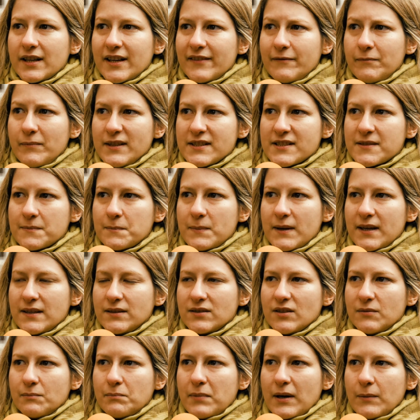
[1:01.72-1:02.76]
have been spent
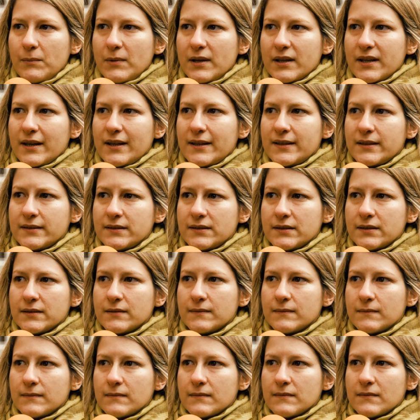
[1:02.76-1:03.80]
on public art.
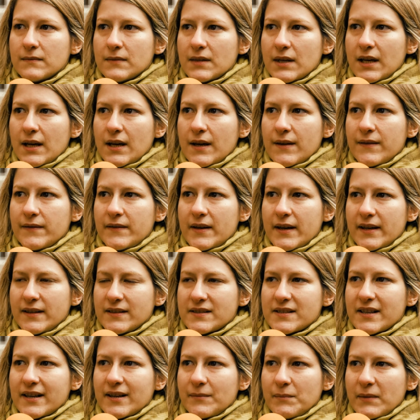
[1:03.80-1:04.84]
And then
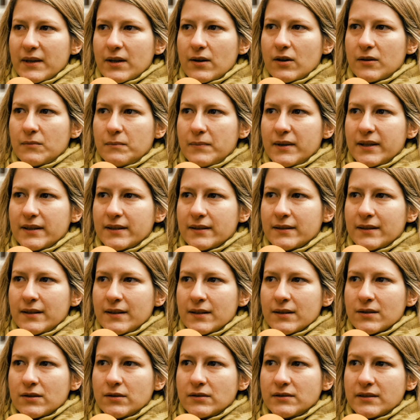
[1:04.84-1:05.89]
Jeremy Corbyn
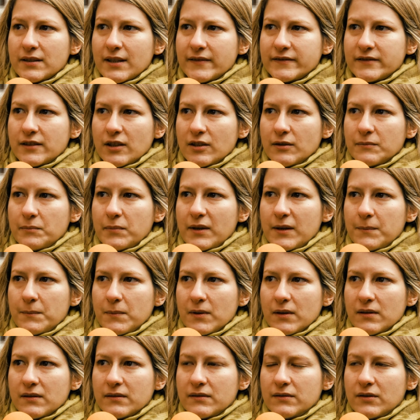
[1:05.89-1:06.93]
could have told
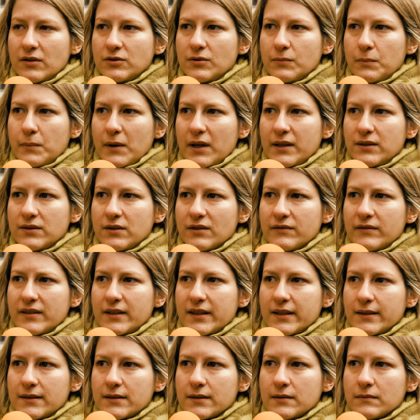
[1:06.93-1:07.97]
people not to paint over
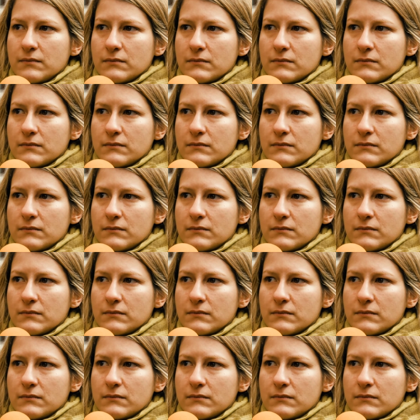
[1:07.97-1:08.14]
it.